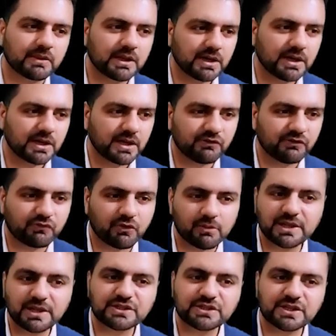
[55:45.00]

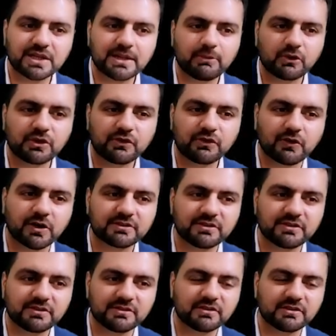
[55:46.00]
information about the forex
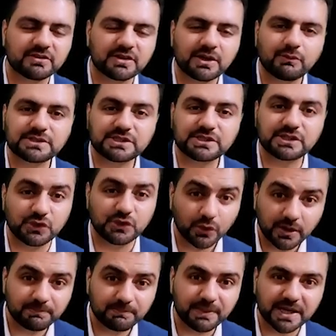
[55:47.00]
industry, which do
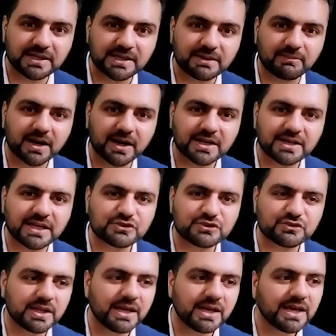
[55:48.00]
impact the market
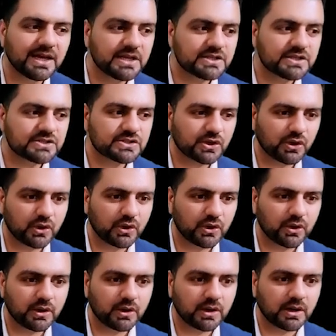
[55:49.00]
actually.
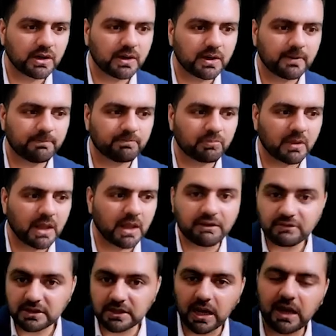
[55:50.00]
So I
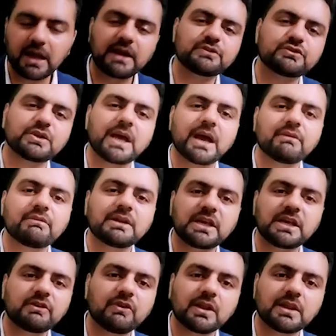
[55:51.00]
will
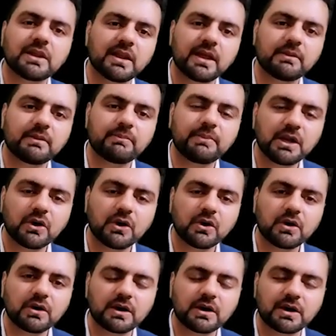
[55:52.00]
give a link
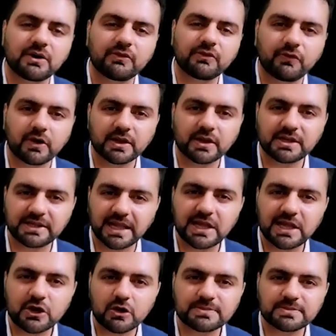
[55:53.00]
below for the
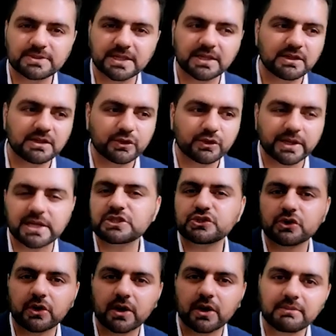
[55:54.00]
Telegram channel. You can
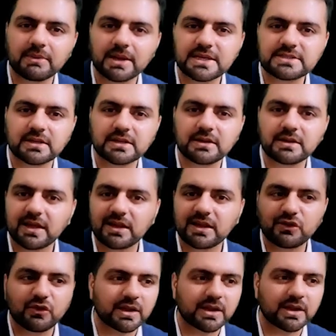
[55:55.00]
join my channel and
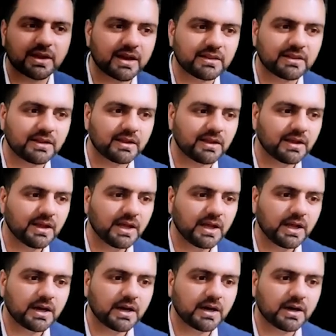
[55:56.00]
you can get the
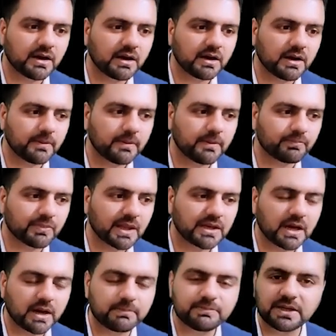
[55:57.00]
get
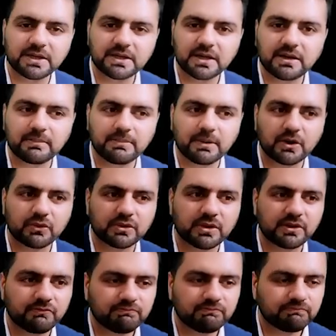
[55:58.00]
updated
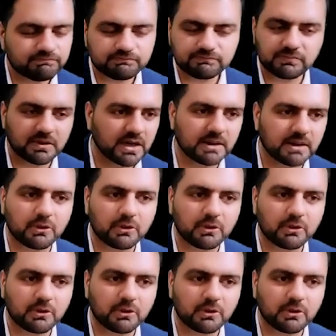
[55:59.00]
about